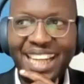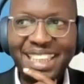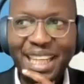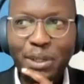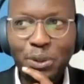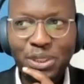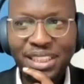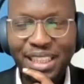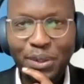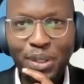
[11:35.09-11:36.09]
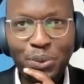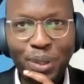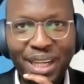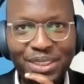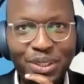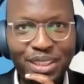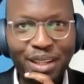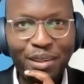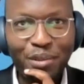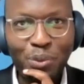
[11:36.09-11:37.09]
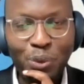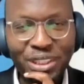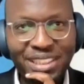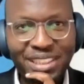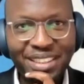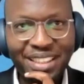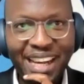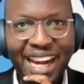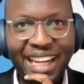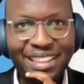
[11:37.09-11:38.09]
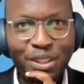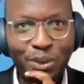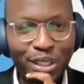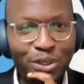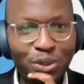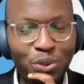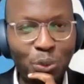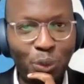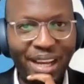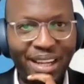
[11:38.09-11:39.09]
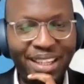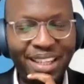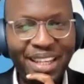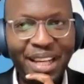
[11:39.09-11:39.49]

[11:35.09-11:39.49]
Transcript: as a negotiator, you need to ask yourself what hat you need to wear